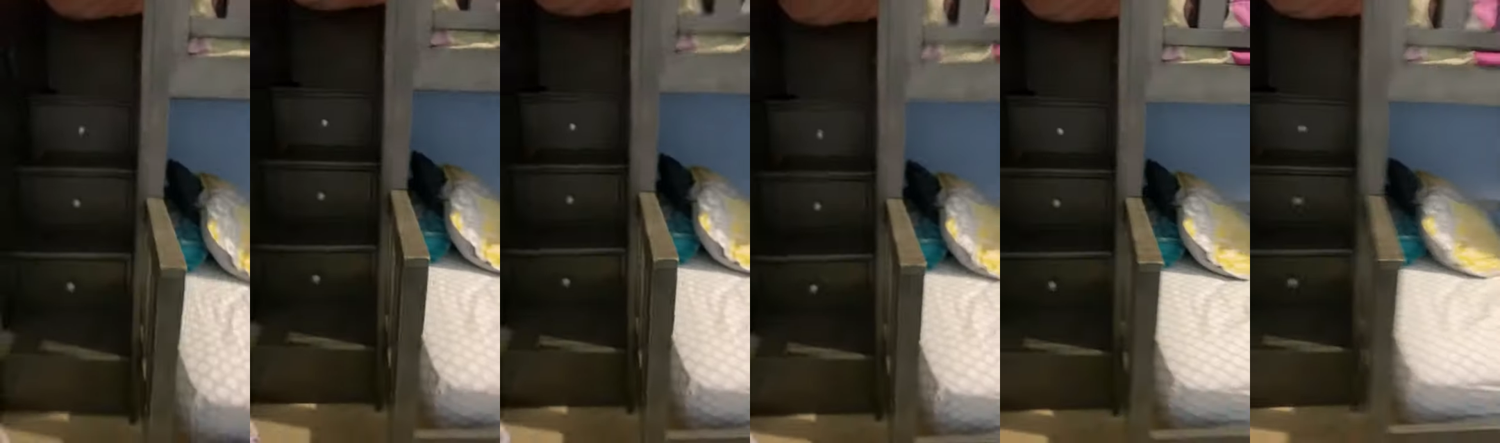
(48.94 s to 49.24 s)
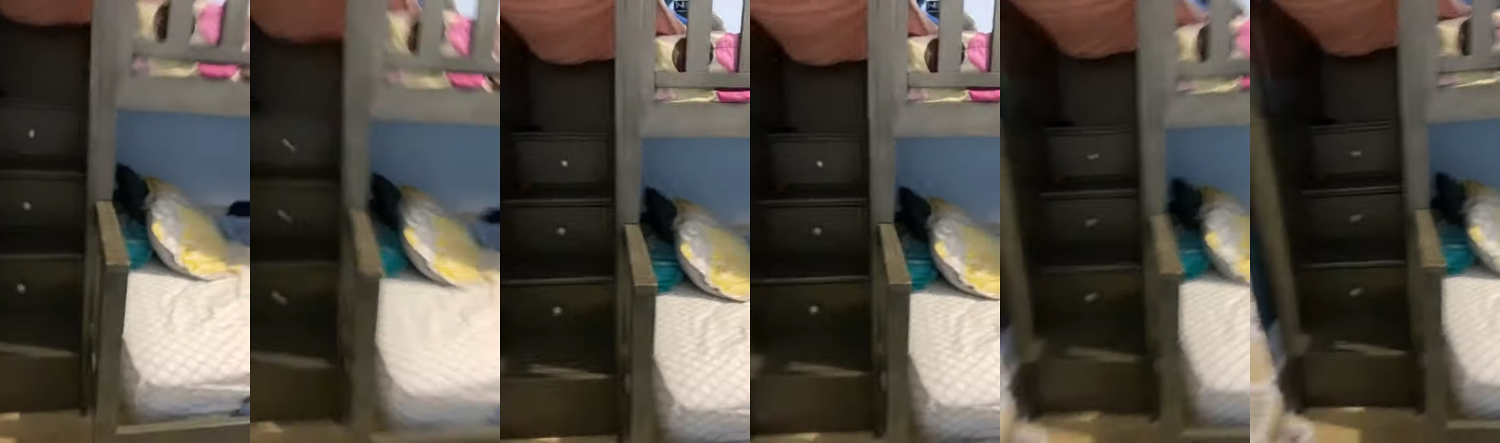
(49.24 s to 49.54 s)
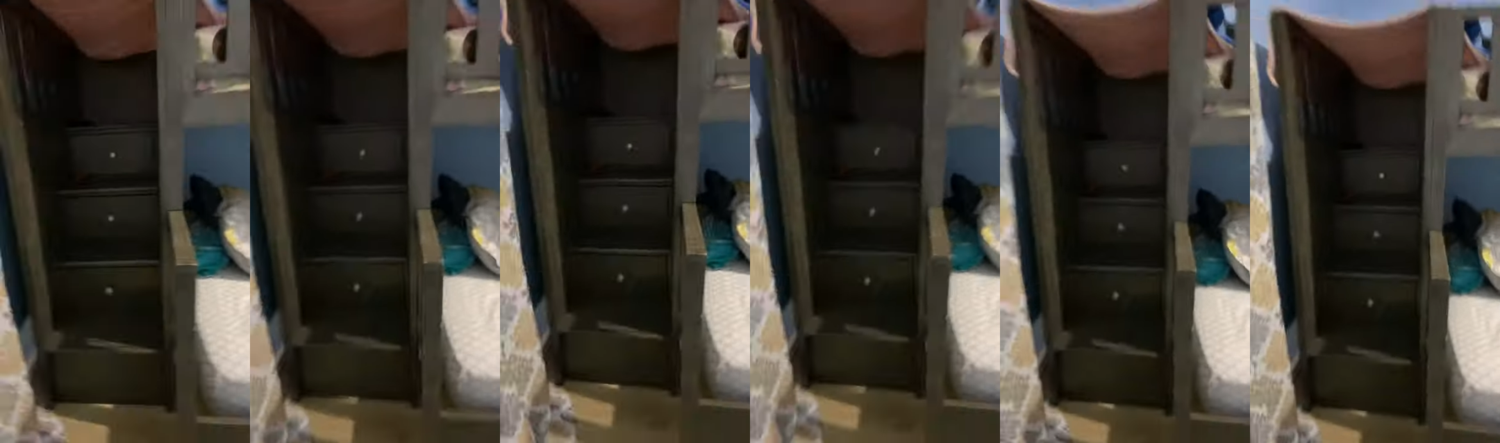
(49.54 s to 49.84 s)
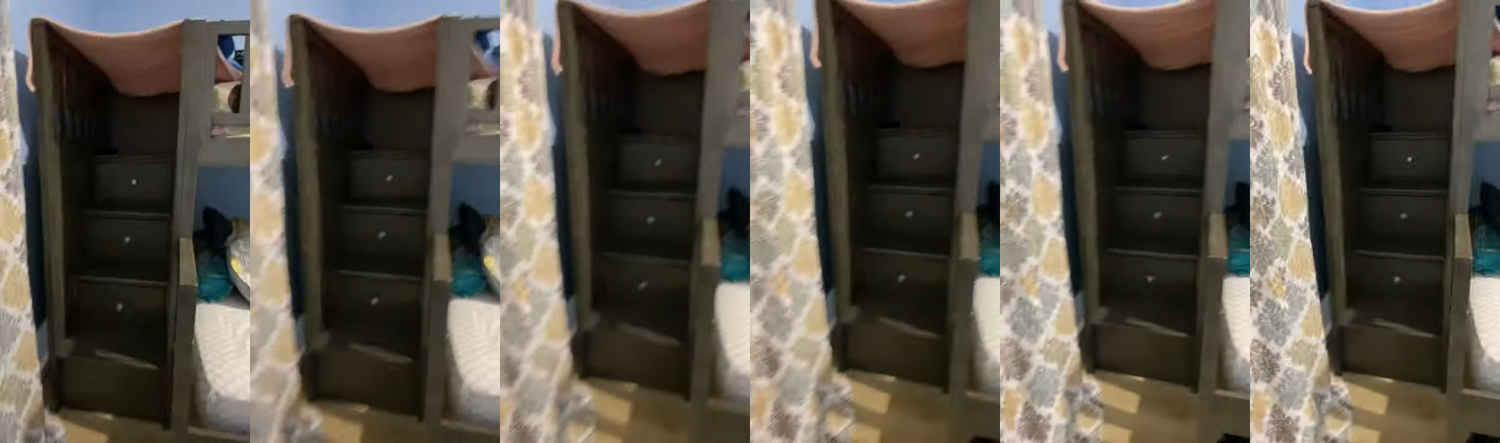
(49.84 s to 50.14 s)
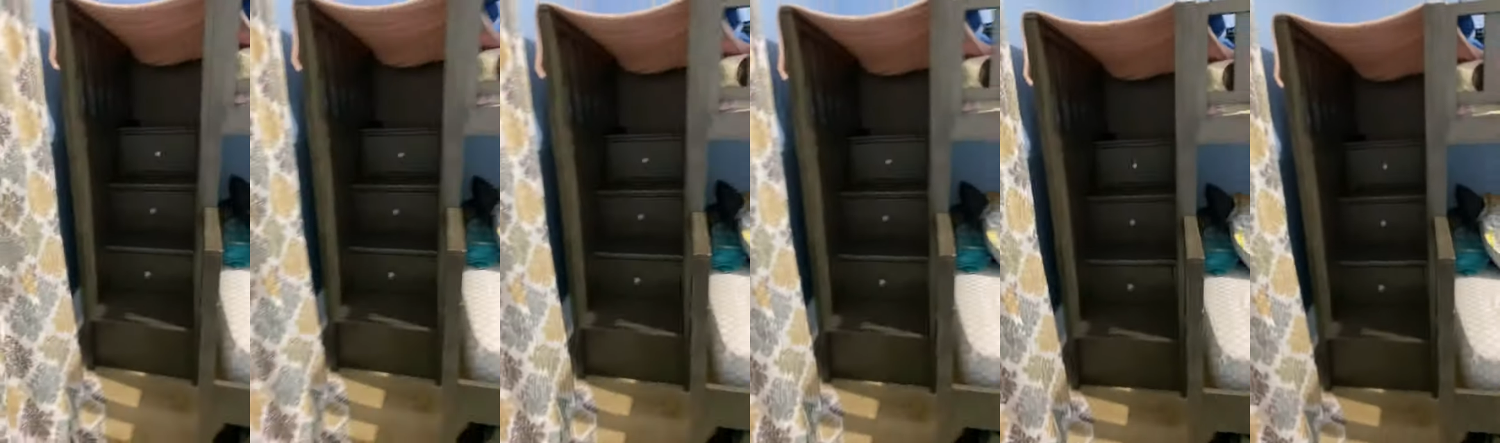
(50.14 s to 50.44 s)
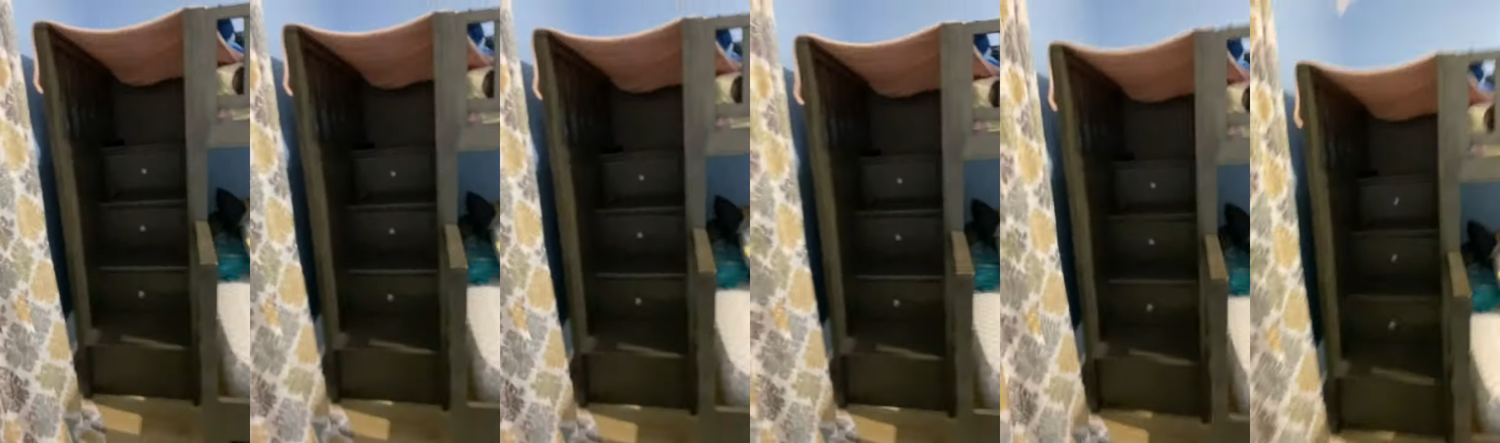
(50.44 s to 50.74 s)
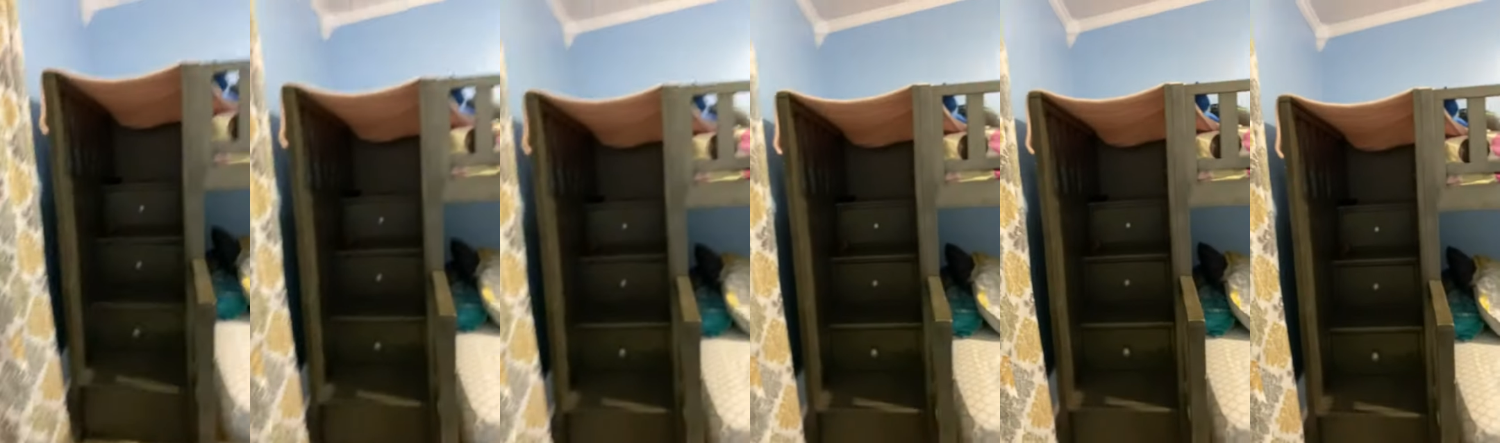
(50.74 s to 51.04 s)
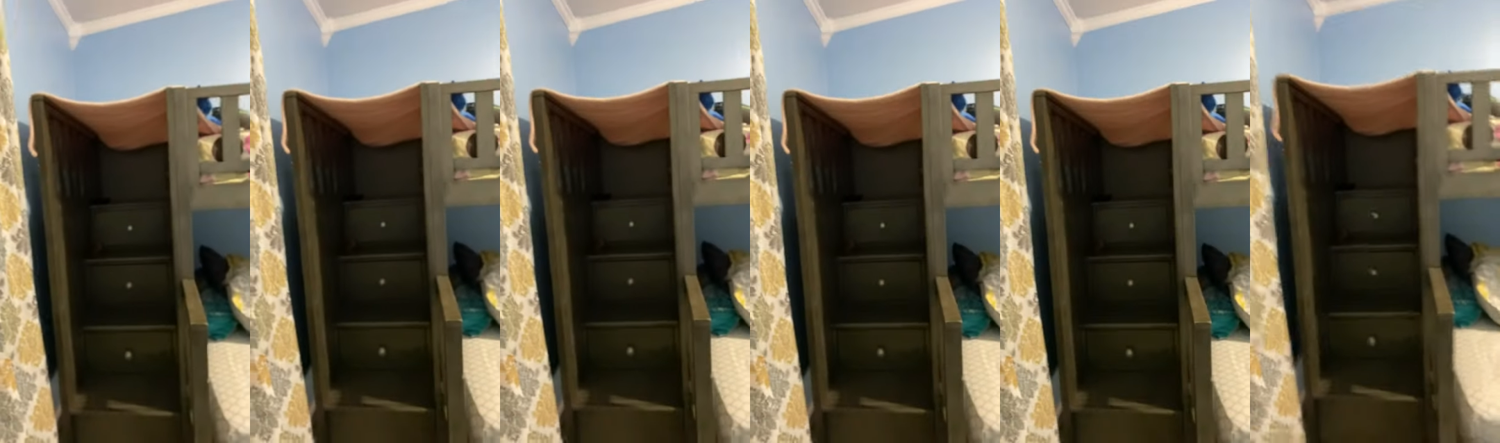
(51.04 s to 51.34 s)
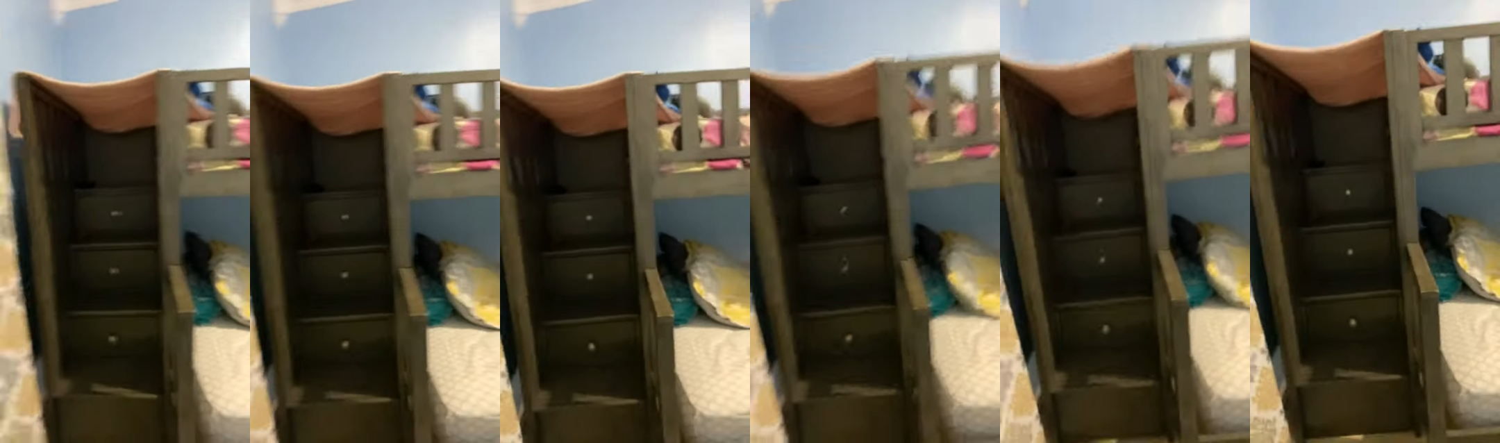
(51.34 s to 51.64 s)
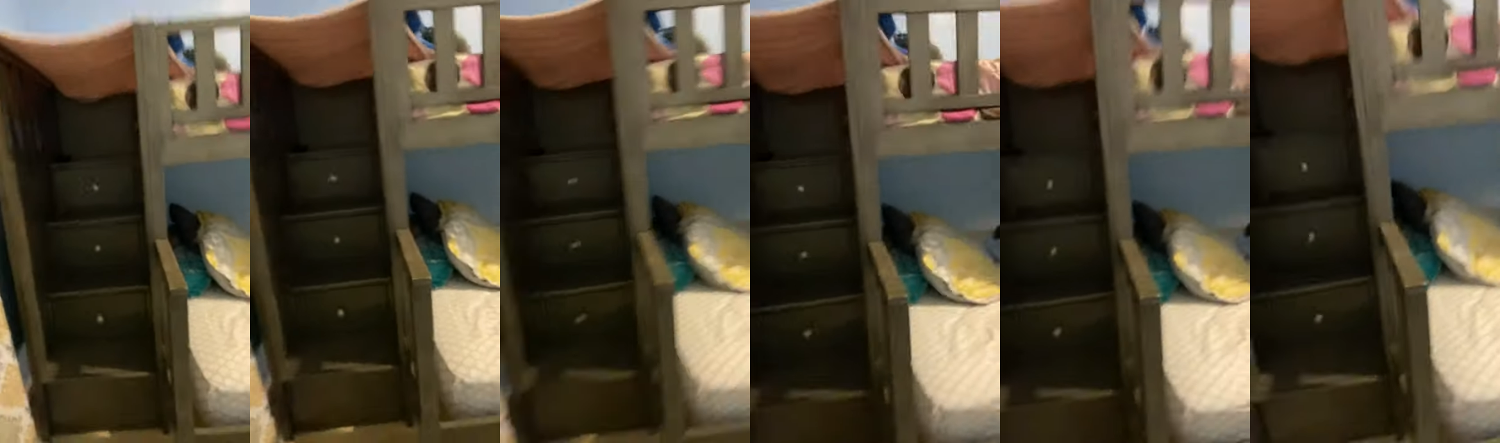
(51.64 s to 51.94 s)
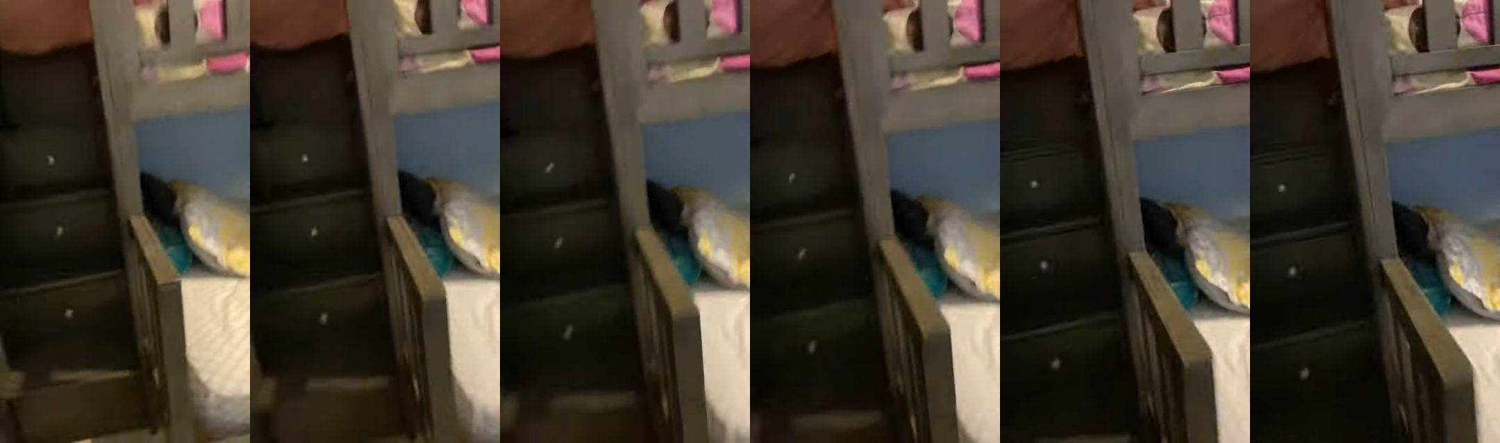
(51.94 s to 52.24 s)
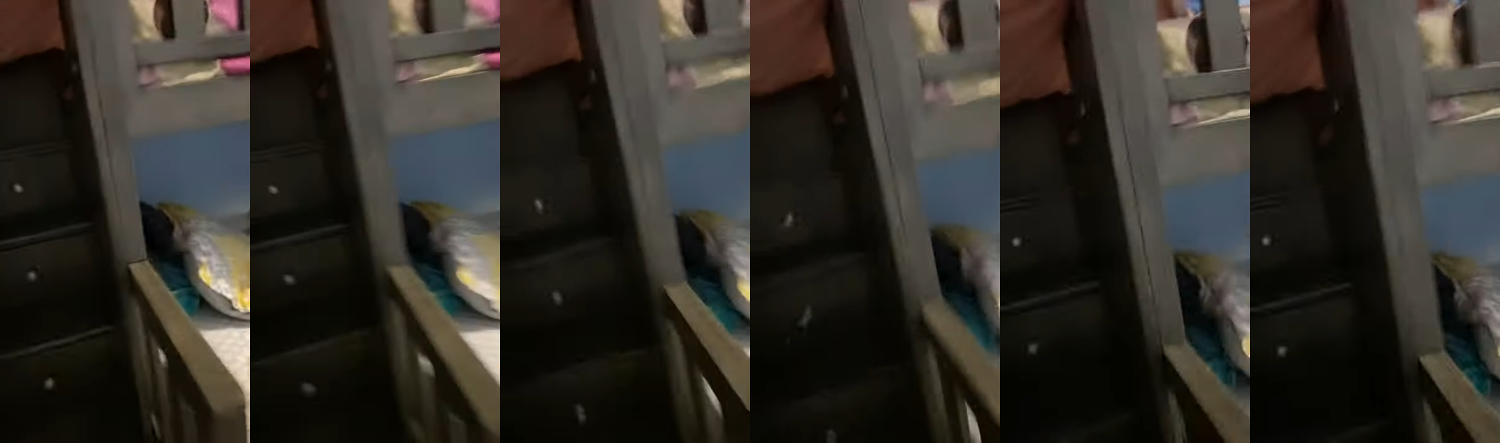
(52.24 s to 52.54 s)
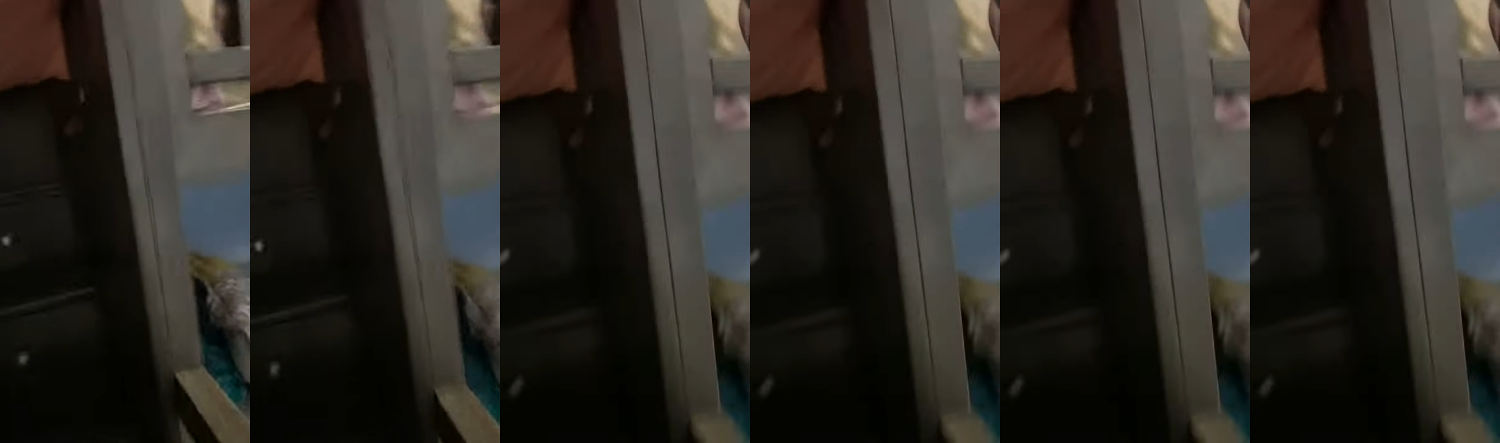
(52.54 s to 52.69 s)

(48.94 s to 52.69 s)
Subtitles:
No face is visible, so there are no lips to read.